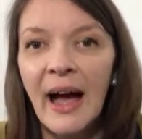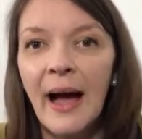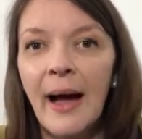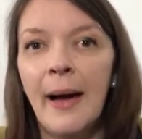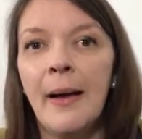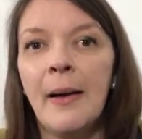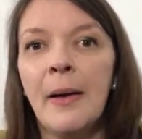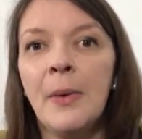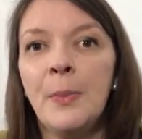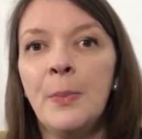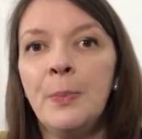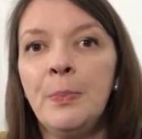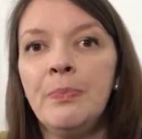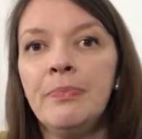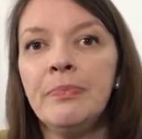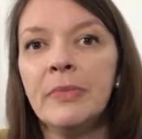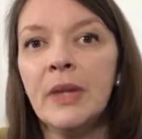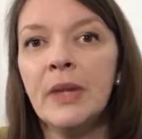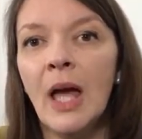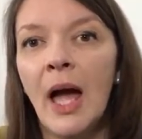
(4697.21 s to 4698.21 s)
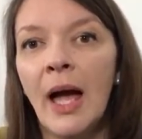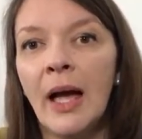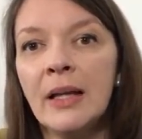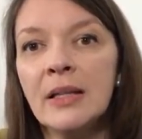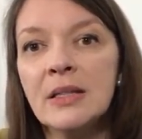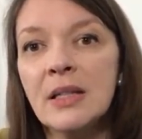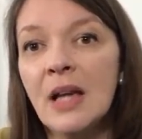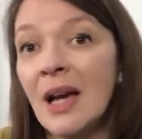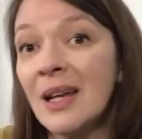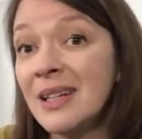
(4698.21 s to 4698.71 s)
And
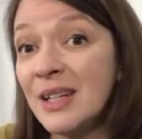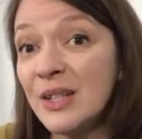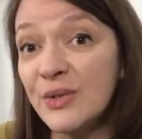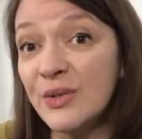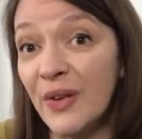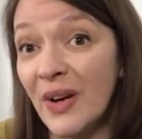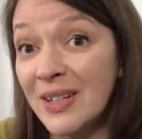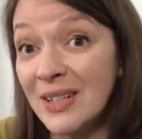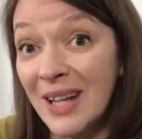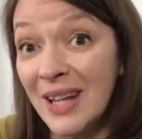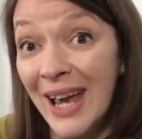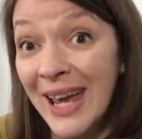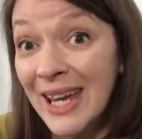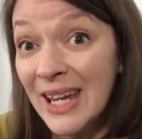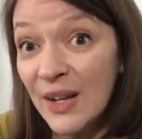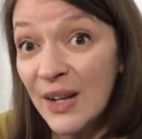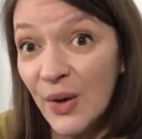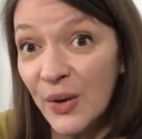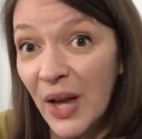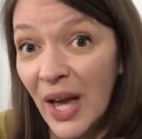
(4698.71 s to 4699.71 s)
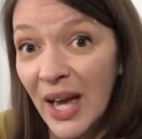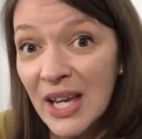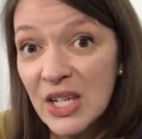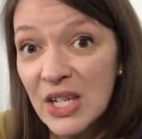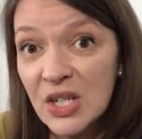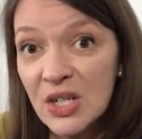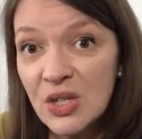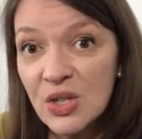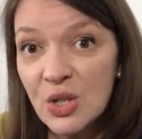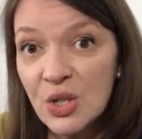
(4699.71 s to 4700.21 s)
I need to find a
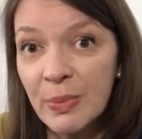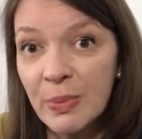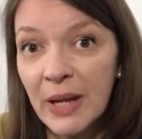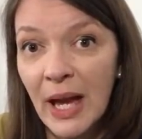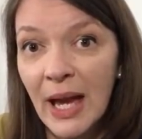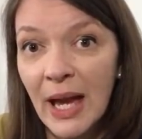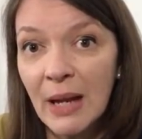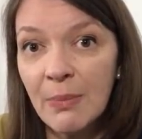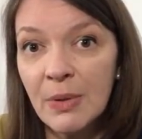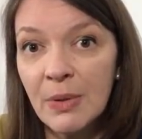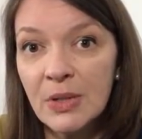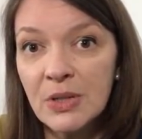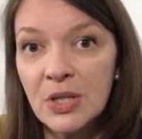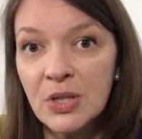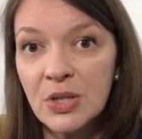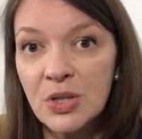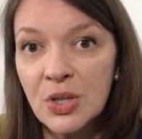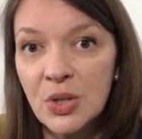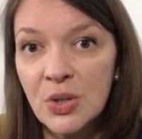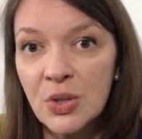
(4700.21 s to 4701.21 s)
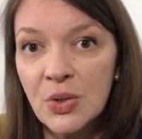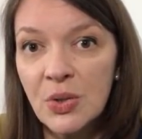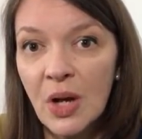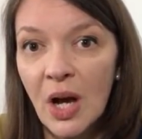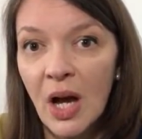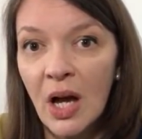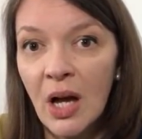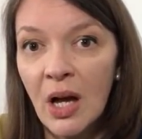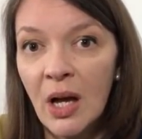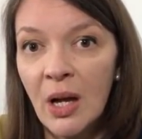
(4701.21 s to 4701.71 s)
location to be able to do
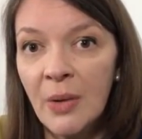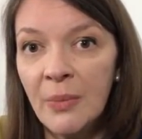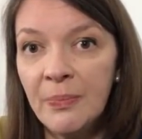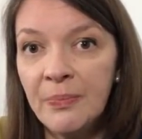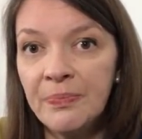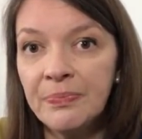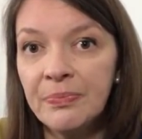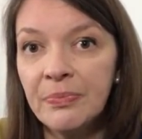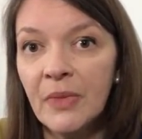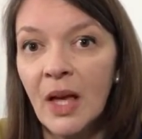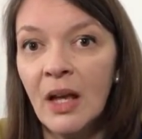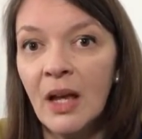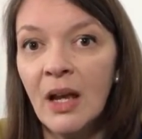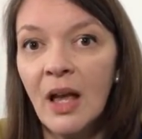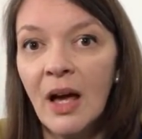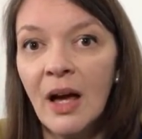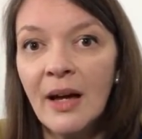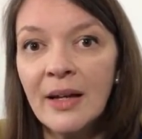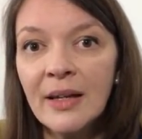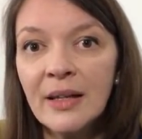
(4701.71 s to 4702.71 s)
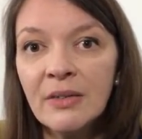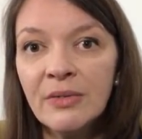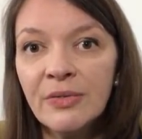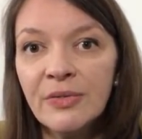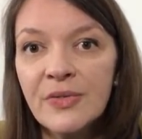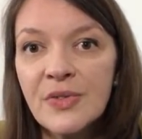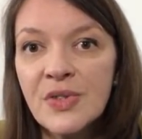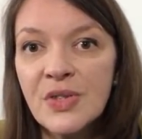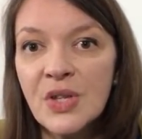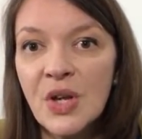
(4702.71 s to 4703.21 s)
a live.
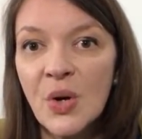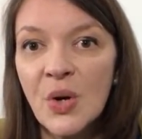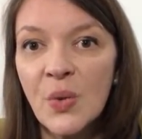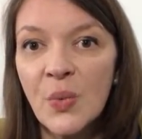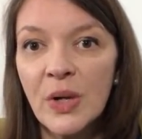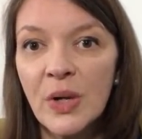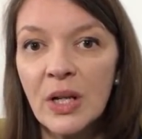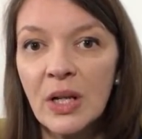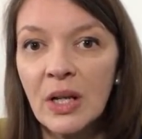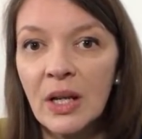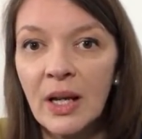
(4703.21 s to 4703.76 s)
So we'll...